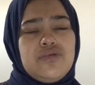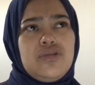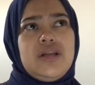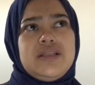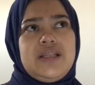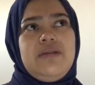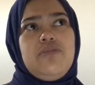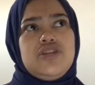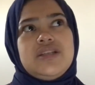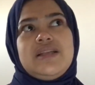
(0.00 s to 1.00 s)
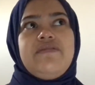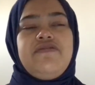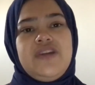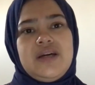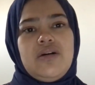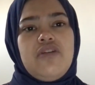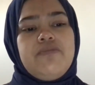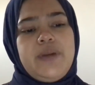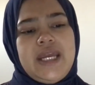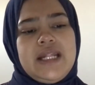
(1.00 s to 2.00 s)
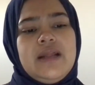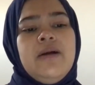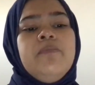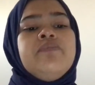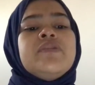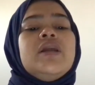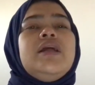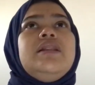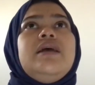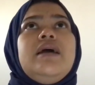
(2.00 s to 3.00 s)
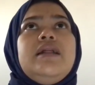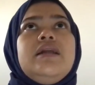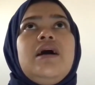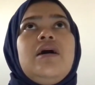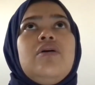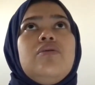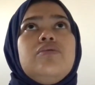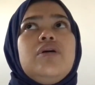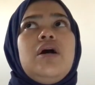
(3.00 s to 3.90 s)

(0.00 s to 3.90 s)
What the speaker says: role, as in emotions like fear of pain, and then how